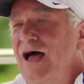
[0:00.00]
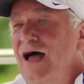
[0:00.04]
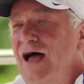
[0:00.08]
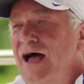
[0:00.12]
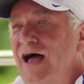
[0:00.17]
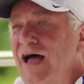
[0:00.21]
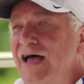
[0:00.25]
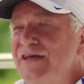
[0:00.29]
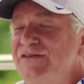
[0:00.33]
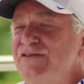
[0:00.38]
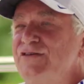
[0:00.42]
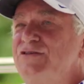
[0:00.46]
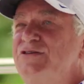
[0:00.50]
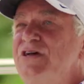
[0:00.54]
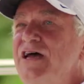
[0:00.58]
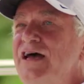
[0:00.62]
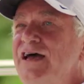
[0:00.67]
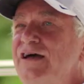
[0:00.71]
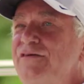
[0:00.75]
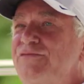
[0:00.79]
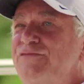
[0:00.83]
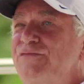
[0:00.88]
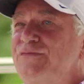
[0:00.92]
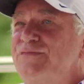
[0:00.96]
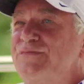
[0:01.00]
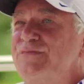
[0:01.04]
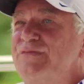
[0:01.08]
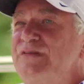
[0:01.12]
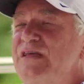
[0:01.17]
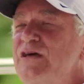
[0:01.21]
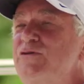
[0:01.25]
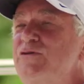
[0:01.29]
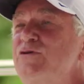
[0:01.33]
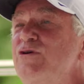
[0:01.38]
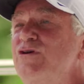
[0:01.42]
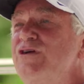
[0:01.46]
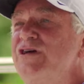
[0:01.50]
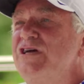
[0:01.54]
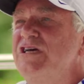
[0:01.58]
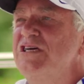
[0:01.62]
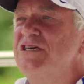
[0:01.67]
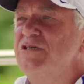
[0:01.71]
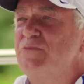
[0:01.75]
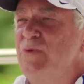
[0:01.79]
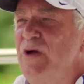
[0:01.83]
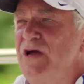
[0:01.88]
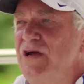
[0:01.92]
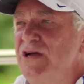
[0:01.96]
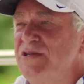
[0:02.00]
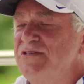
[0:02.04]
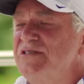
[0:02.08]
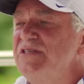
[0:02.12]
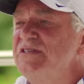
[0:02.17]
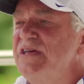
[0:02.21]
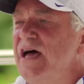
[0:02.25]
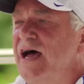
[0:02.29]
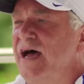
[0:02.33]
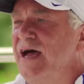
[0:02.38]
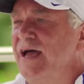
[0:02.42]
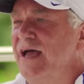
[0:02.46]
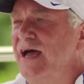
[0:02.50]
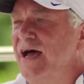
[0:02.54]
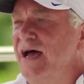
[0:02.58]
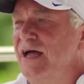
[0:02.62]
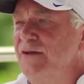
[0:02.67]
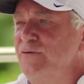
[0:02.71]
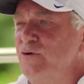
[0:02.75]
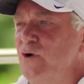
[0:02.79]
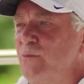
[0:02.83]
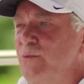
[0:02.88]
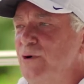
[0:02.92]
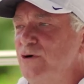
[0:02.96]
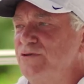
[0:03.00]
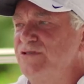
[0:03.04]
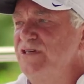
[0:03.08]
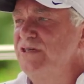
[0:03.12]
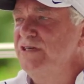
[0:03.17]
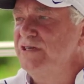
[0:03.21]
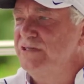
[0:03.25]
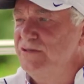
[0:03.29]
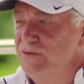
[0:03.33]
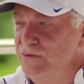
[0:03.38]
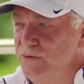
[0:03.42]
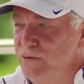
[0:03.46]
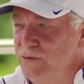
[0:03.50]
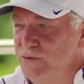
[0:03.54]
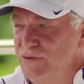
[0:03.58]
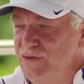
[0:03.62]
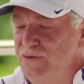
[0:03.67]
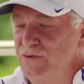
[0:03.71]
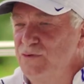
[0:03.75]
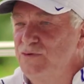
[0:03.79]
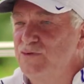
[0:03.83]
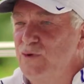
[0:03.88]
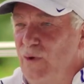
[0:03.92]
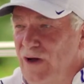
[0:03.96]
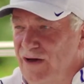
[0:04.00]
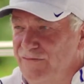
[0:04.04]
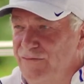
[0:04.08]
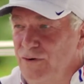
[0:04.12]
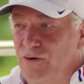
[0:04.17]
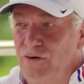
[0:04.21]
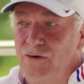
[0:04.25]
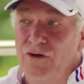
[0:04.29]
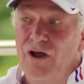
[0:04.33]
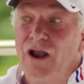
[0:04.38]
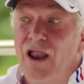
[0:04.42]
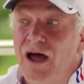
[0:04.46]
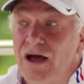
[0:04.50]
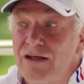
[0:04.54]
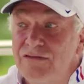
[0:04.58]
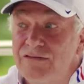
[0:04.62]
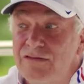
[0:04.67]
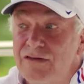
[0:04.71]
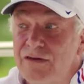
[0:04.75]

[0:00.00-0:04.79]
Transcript: As a chef, the unique experience is I had the opportunity to, to travel a lot,